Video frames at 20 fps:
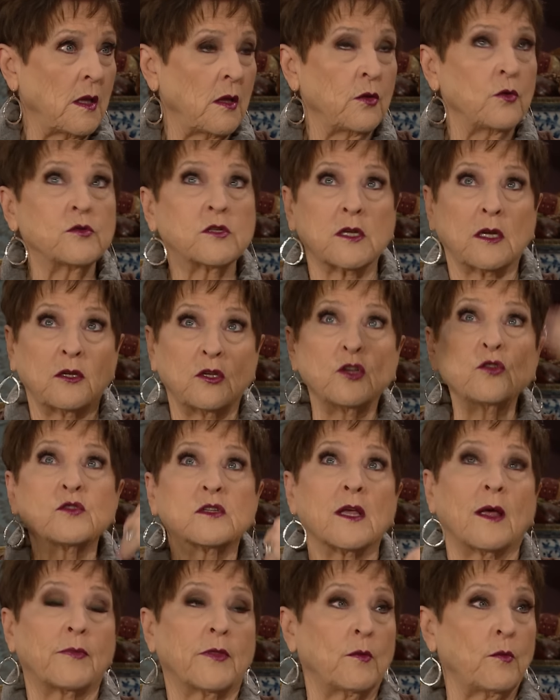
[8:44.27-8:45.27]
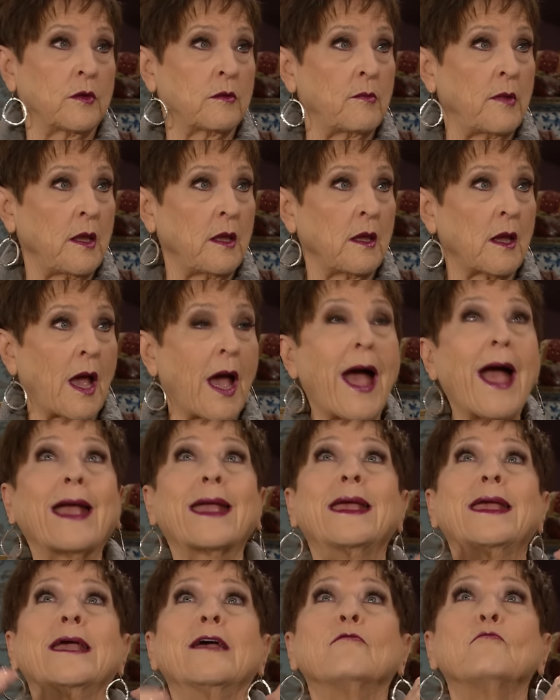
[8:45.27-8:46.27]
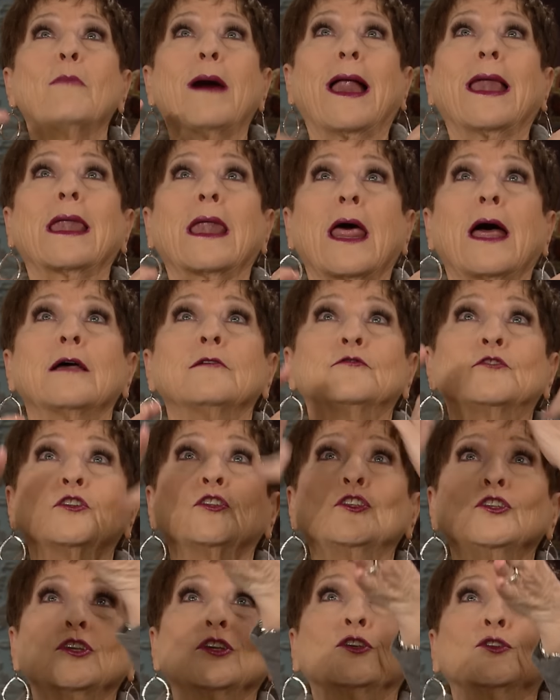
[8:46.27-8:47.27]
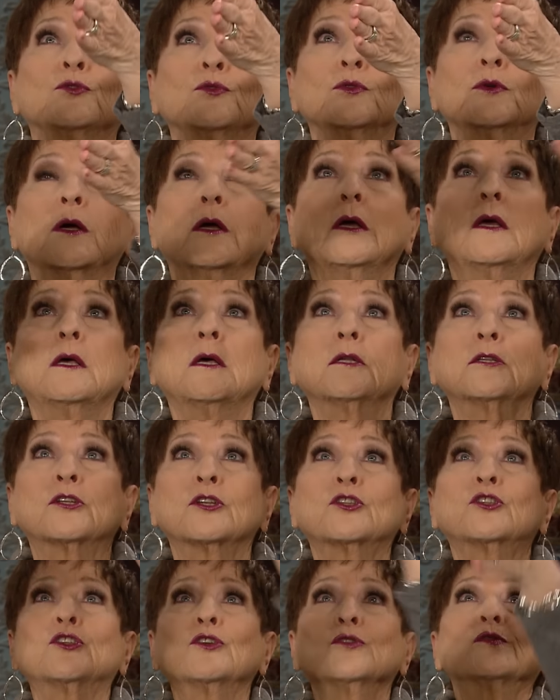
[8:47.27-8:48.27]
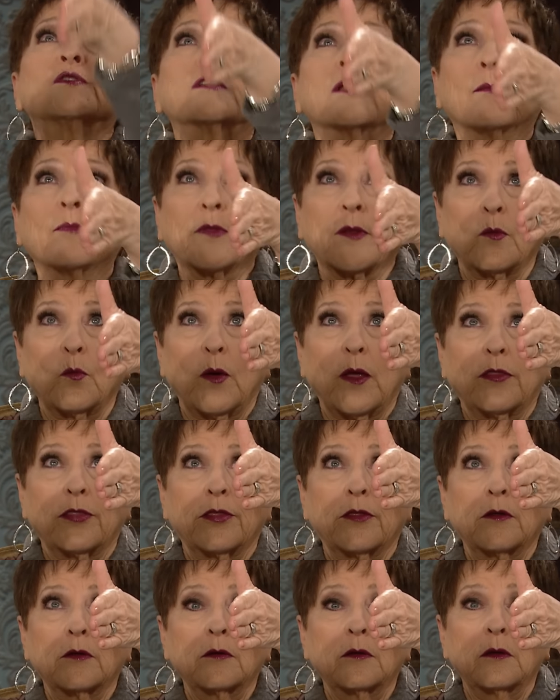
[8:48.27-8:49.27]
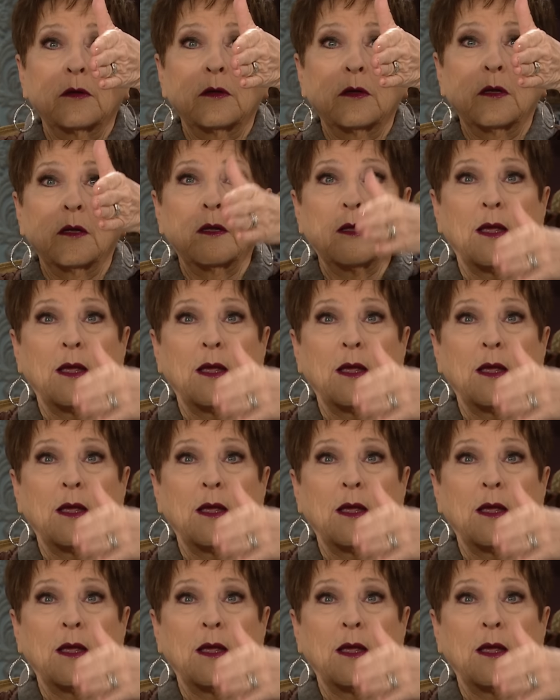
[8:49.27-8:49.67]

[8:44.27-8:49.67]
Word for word: You said, "Do something with me. Yeah. I give my life to you right. to do something with." That's right.